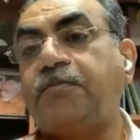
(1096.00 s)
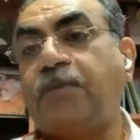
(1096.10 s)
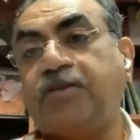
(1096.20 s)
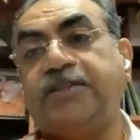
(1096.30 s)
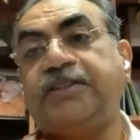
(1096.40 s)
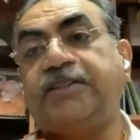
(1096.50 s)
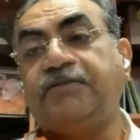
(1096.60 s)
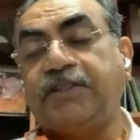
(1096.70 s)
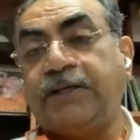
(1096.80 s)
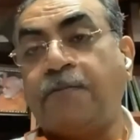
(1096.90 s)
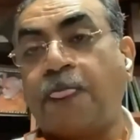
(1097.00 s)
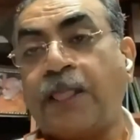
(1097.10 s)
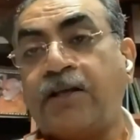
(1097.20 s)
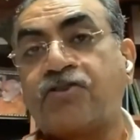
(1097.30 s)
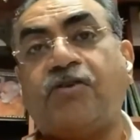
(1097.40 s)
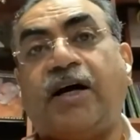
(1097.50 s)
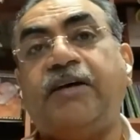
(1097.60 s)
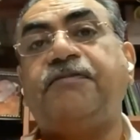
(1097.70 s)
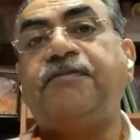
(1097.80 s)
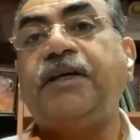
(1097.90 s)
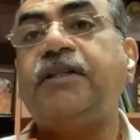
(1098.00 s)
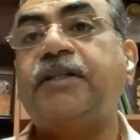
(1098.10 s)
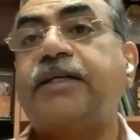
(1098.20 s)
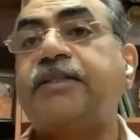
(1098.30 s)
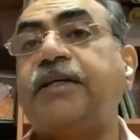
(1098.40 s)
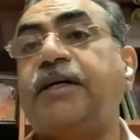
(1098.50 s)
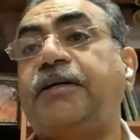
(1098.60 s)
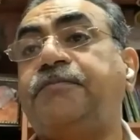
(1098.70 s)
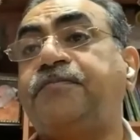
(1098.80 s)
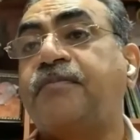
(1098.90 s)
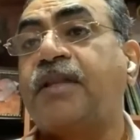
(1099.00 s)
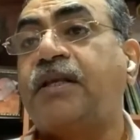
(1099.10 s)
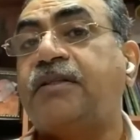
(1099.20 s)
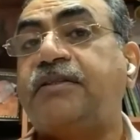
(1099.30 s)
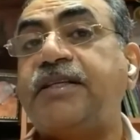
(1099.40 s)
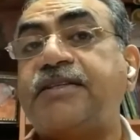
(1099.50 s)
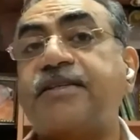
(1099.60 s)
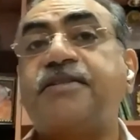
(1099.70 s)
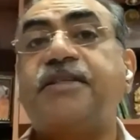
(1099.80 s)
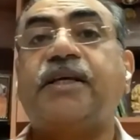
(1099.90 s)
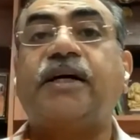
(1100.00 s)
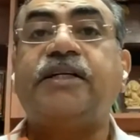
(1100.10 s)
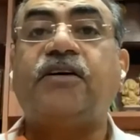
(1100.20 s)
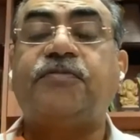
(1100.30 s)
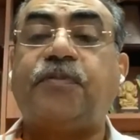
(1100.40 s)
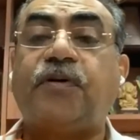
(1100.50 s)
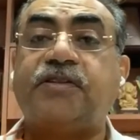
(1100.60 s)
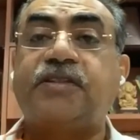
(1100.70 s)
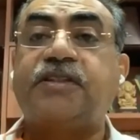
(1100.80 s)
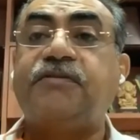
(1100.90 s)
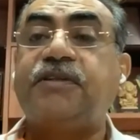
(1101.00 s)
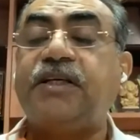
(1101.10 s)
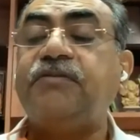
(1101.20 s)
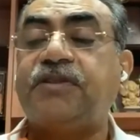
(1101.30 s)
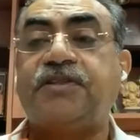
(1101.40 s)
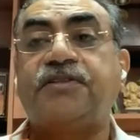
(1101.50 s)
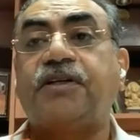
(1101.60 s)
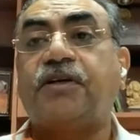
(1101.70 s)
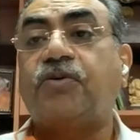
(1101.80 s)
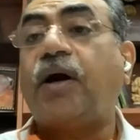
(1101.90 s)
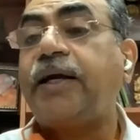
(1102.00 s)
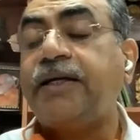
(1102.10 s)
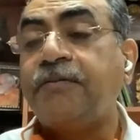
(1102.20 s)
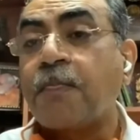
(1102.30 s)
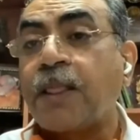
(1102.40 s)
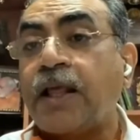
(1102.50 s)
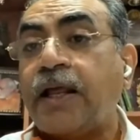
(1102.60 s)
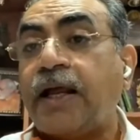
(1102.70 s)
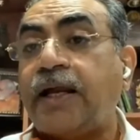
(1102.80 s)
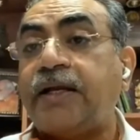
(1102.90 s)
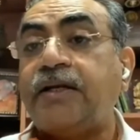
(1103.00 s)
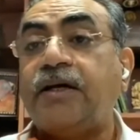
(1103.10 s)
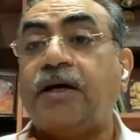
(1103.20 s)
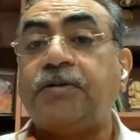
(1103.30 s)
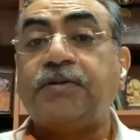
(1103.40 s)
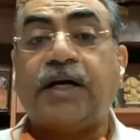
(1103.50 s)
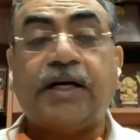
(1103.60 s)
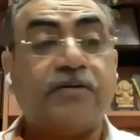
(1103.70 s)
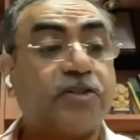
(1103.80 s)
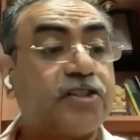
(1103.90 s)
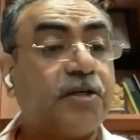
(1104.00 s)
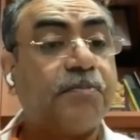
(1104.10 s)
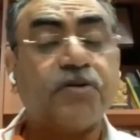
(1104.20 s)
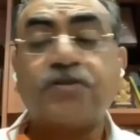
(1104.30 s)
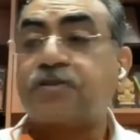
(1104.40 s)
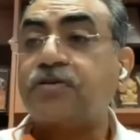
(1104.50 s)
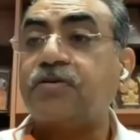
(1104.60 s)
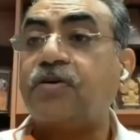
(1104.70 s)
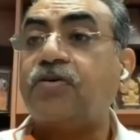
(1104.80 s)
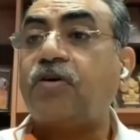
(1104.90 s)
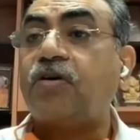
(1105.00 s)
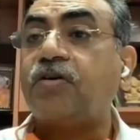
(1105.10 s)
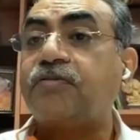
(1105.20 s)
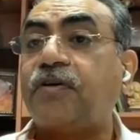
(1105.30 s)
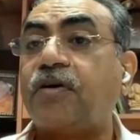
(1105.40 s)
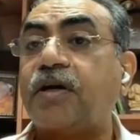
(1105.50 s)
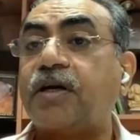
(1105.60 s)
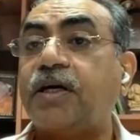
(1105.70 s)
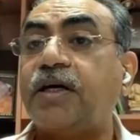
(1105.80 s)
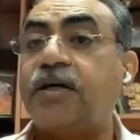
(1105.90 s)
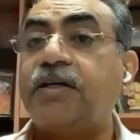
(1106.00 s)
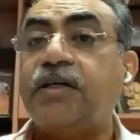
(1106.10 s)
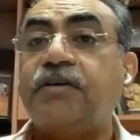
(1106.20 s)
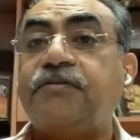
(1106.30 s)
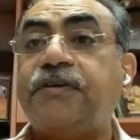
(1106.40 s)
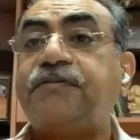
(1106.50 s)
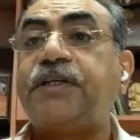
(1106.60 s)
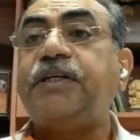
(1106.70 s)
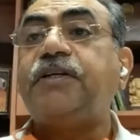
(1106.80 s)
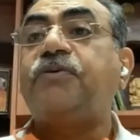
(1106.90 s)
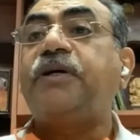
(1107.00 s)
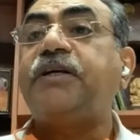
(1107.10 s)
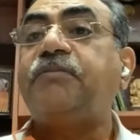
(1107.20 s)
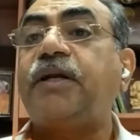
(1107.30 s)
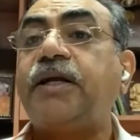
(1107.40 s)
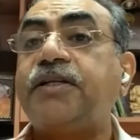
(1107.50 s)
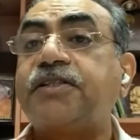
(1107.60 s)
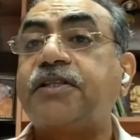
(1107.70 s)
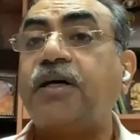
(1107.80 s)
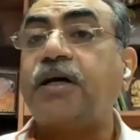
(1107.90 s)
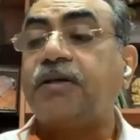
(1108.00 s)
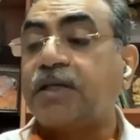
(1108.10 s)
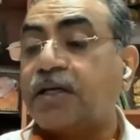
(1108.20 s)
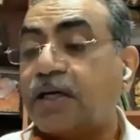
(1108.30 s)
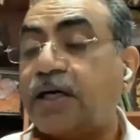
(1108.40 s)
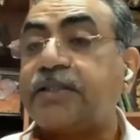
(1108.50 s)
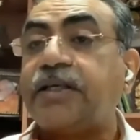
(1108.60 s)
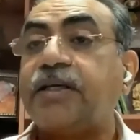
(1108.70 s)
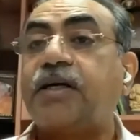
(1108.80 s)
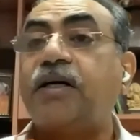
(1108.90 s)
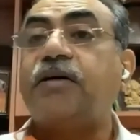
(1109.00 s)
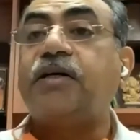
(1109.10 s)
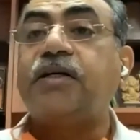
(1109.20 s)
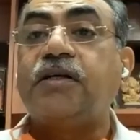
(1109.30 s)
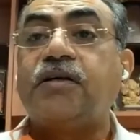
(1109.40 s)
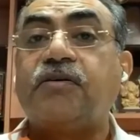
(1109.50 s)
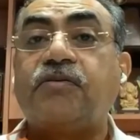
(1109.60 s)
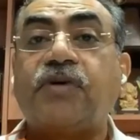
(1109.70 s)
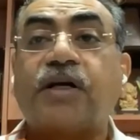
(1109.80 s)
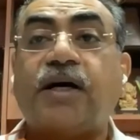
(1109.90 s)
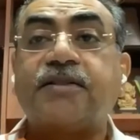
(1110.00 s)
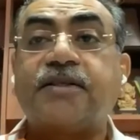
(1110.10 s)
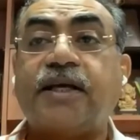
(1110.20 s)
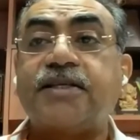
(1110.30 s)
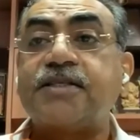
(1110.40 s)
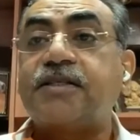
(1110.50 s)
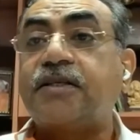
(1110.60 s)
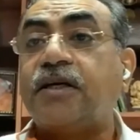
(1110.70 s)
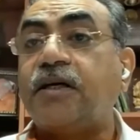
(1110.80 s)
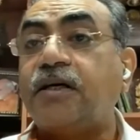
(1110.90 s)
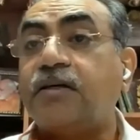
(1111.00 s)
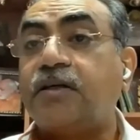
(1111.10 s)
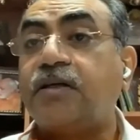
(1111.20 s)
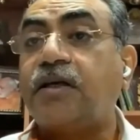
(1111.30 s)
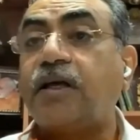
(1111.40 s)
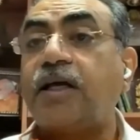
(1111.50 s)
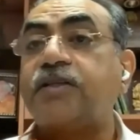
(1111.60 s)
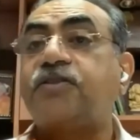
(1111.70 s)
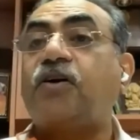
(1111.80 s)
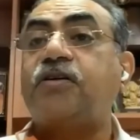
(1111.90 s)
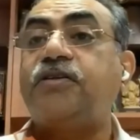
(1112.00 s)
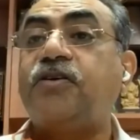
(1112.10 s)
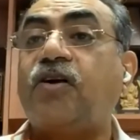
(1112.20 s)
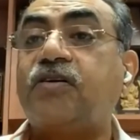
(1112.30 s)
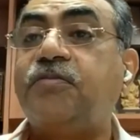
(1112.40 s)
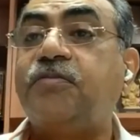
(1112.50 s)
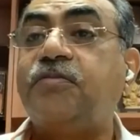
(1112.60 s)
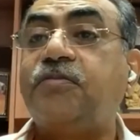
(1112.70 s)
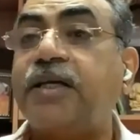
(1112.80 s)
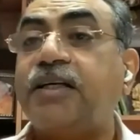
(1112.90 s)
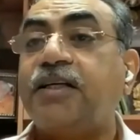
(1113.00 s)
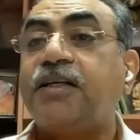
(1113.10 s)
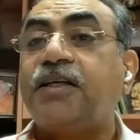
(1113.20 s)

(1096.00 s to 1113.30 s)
the positivity. So I feel that this is the kind of positivity which is required. And I was supposed to go on for 15-20 minutes. I think Vikas has not knocked my